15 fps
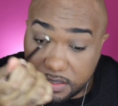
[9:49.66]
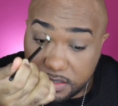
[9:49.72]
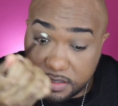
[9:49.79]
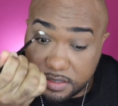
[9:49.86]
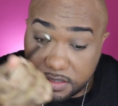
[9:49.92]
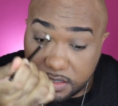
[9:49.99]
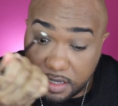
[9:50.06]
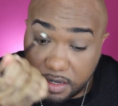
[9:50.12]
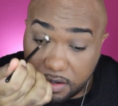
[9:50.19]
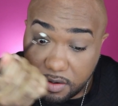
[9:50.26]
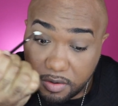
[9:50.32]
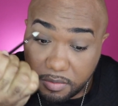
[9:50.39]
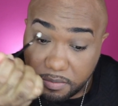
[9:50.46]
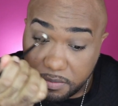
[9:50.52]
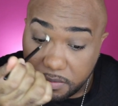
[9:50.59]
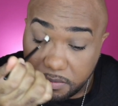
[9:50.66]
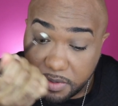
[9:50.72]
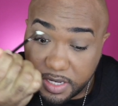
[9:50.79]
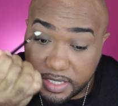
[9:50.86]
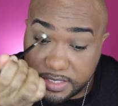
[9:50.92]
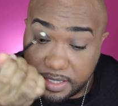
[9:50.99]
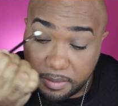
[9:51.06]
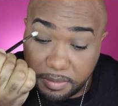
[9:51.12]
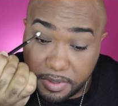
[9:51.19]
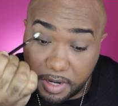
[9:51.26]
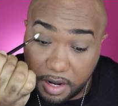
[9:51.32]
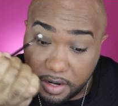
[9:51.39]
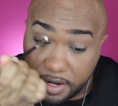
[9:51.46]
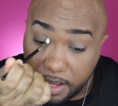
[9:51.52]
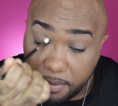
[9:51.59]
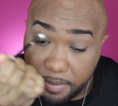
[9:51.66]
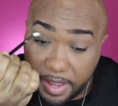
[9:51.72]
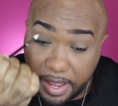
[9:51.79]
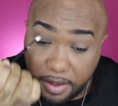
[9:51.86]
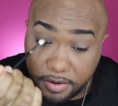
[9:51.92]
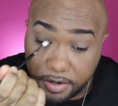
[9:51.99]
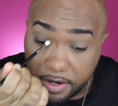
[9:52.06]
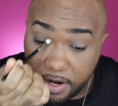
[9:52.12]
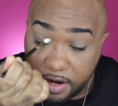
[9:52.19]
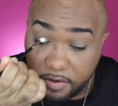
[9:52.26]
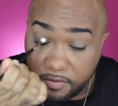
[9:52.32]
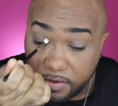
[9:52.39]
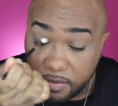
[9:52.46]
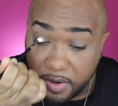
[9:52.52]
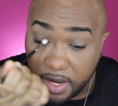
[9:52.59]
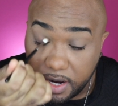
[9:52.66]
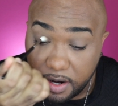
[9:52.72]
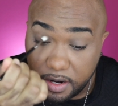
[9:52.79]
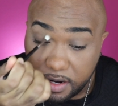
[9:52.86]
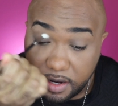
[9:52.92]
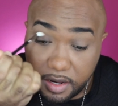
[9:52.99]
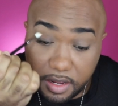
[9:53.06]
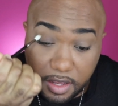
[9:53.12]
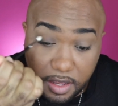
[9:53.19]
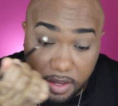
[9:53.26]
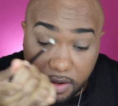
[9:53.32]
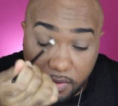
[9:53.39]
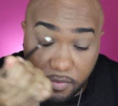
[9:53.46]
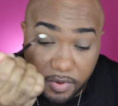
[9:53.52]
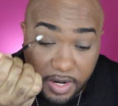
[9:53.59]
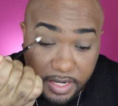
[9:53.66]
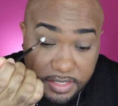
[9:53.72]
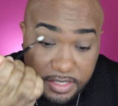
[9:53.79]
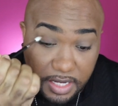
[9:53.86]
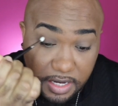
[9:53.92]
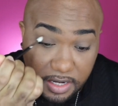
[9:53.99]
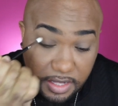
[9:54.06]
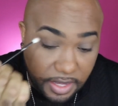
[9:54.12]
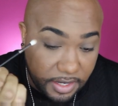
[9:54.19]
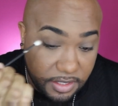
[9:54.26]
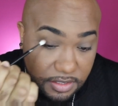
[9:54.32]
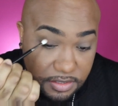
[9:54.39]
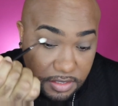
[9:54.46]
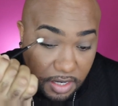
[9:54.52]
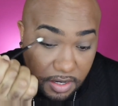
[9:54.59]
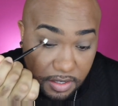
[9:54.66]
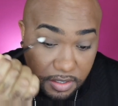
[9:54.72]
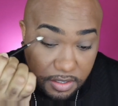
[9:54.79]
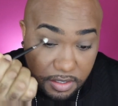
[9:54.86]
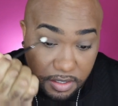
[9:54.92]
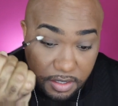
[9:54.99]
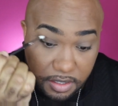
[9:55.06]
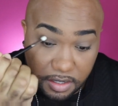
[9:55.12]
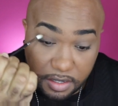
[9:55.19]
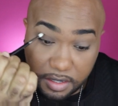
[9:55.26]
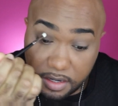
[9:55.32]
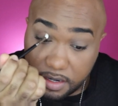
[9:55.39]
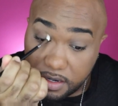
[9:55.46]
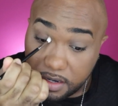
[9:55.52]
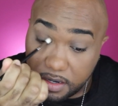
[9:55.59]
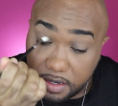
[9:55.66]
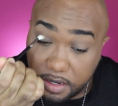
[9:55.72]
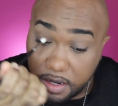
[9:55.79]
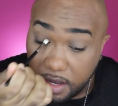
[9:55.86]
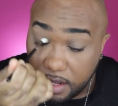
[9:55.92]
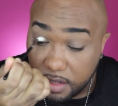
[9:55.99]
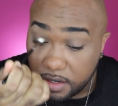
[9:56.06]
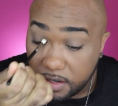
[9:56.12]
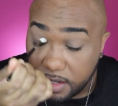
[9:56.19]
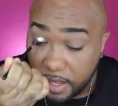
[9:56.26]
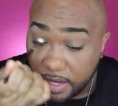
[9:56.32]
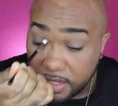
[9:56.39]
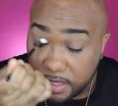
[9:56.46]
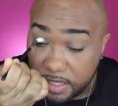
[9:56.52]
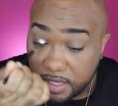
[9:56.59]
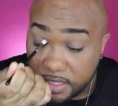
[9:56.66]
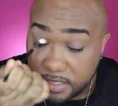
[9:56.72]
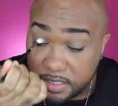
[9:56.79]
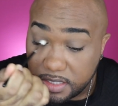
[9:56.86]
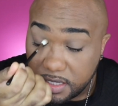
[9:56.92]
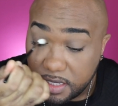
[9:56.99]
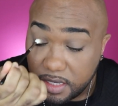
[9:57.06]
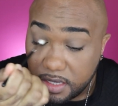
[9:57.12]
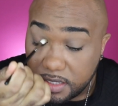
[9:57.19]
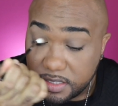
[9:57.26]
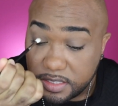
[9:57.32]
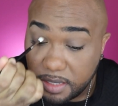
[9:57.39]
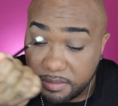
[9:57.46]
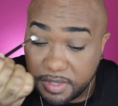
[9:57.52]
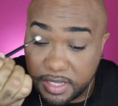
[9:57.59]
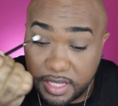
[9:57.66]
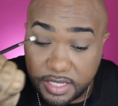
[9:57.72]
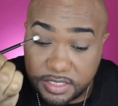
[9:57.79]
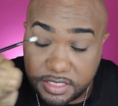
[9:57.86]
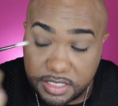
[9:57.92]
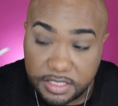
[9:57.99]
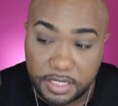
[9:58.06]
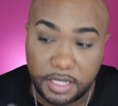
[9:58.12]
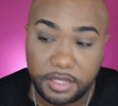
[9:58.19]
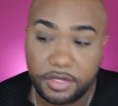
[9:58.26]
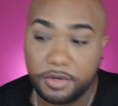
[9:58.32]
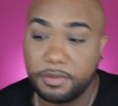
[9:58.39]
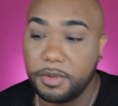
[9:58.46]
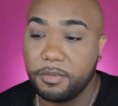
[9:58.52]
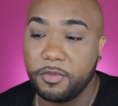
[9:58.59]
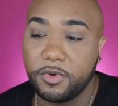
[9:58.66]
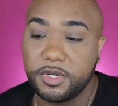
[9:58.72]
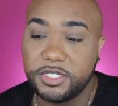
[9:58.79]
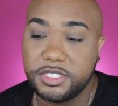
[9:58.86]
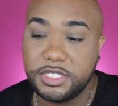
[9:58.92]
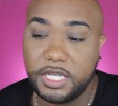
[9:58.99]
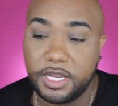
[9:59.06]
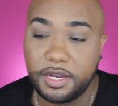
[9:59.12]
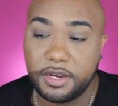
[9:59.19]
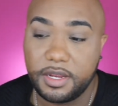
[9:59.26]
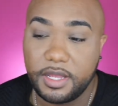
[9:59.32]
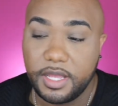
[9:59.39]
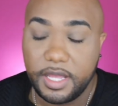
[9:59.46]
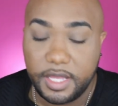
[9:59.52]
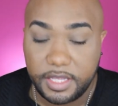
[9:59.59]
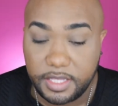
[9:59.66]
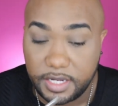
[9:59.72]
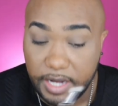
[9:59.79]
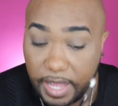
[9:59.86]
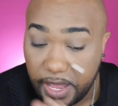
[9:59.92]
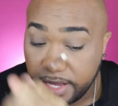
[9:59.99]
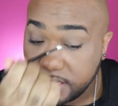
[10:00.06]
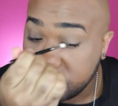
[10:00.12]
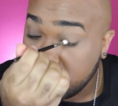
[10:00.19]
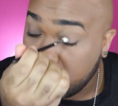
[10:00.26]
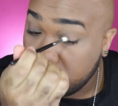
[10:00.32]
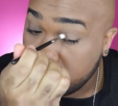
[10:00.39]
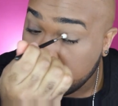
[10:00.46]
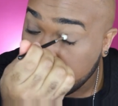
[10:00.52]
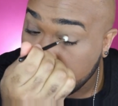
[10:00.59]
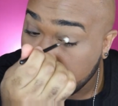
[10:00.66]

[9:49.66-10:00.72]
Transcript: So because I put all that powder everywhere, when I take like a darker color like this, something that's just a little bit more sheer than the eyeshadow.